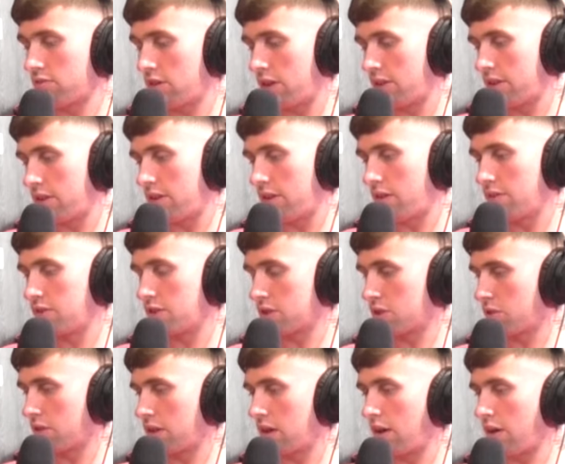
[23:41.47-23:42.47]
around there and just
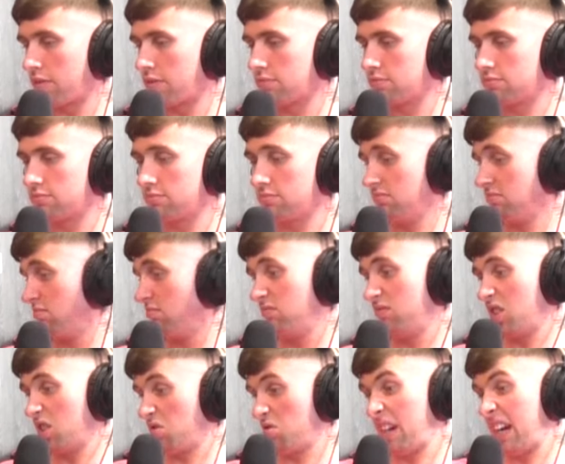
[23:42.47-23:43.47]
sort of learned,
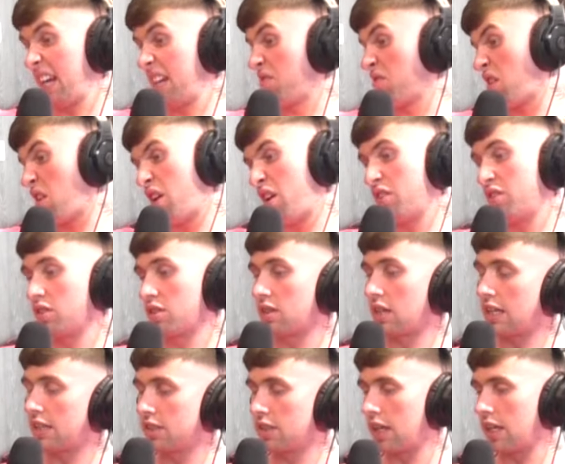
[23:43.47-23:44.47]
just riding around just
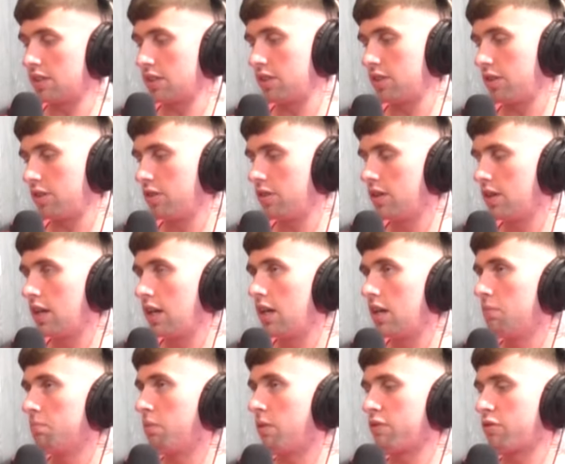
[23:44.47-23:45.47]
as as you do.
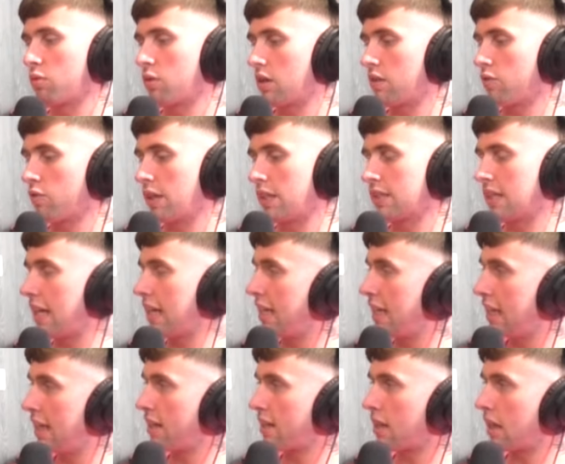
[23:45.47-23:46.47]
But for whatever reason, I
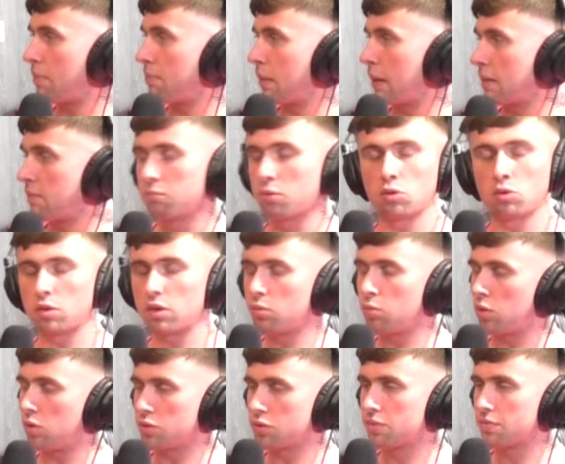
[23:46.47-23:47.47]
hated that bike. Don't know what it
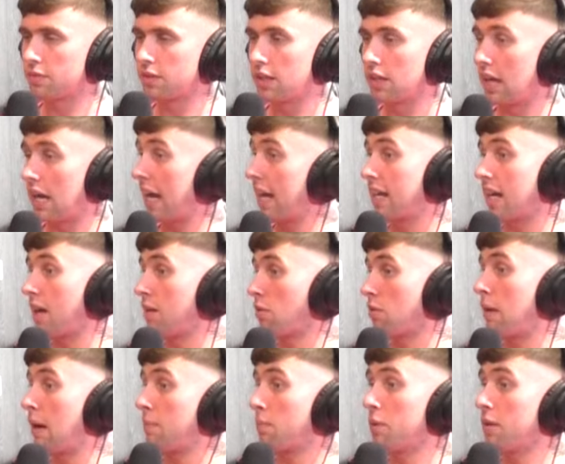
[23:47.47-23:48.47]
was. Mm-hmm. I can't
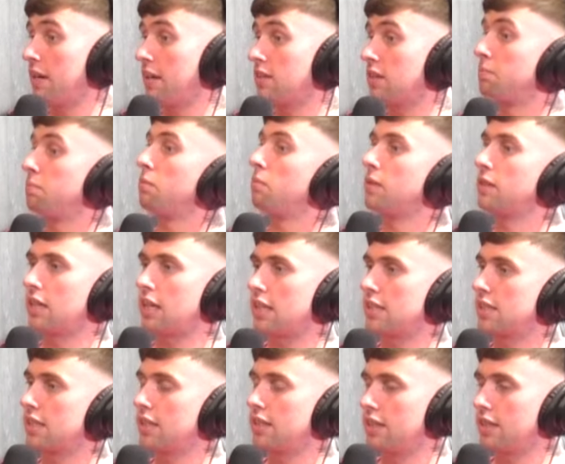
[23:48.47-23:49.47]
remember hitting it, but my dad
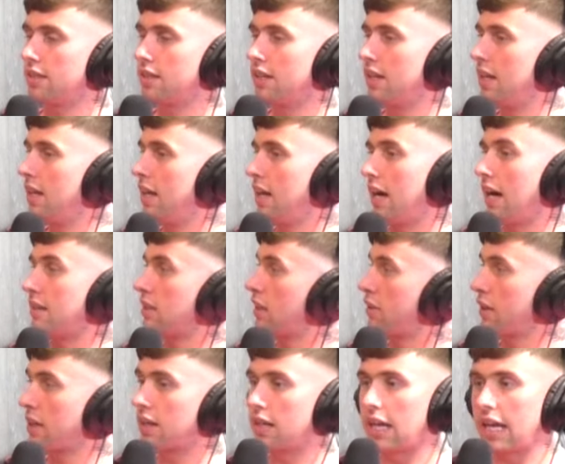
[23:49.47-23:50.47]
said it did, and the
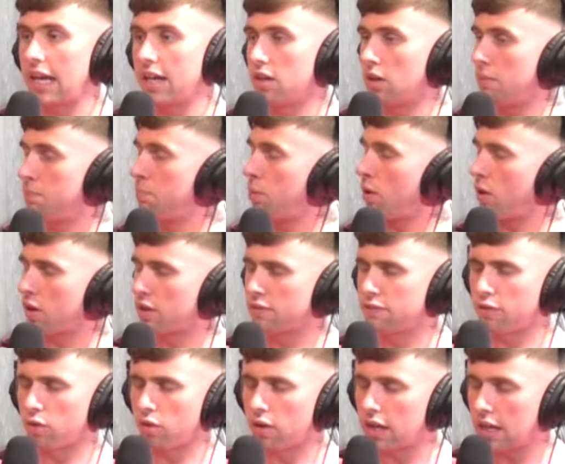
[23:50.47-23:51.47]
thing laid up parked
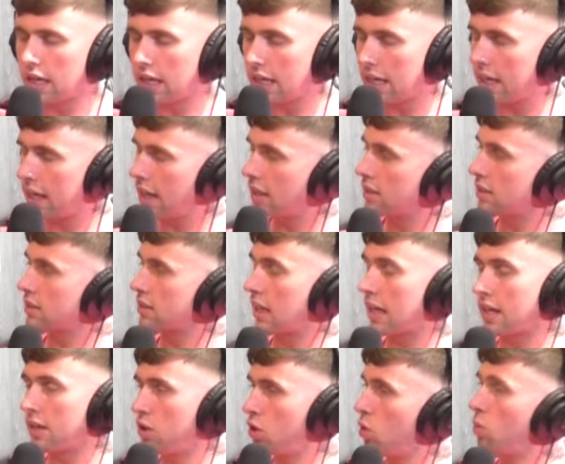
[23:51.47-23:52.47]
for ages. I
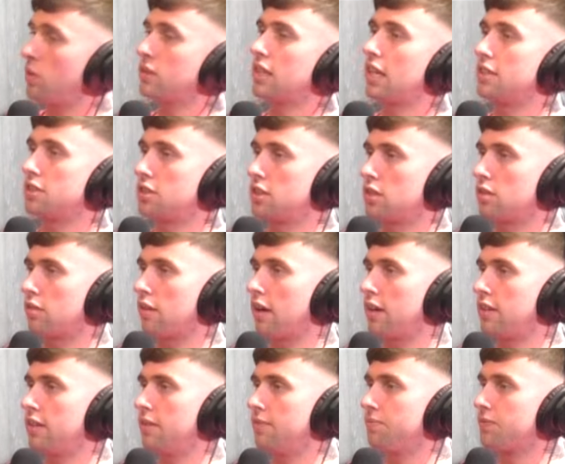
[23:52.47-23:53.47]
had no intentions of
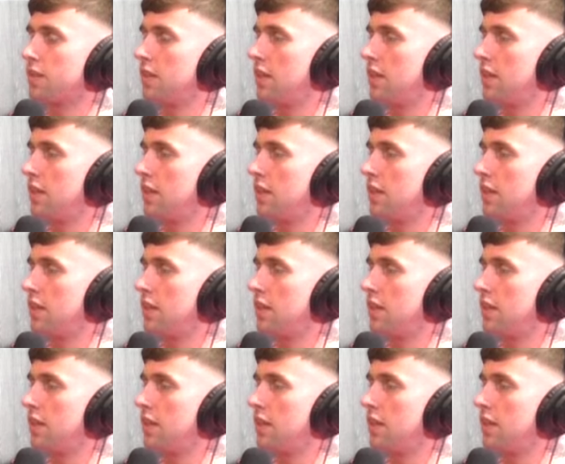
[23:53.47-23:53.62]
riding it,